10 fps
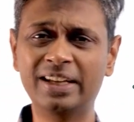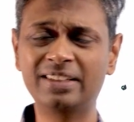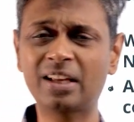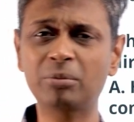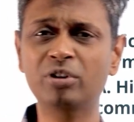
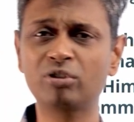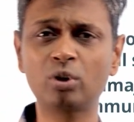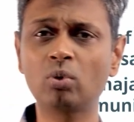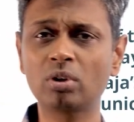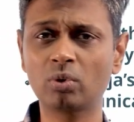Examiners
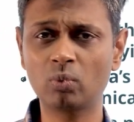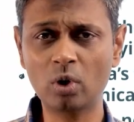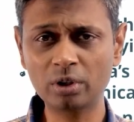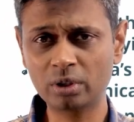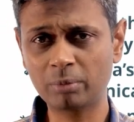don't
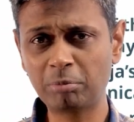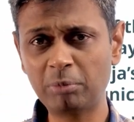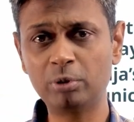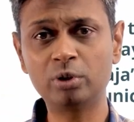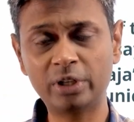want
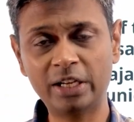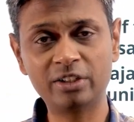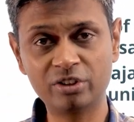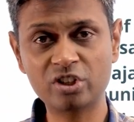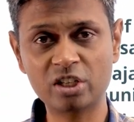people to take
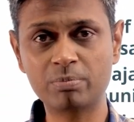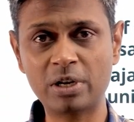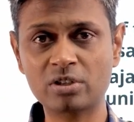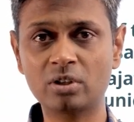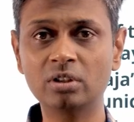decisions
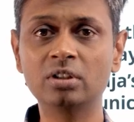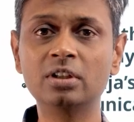based on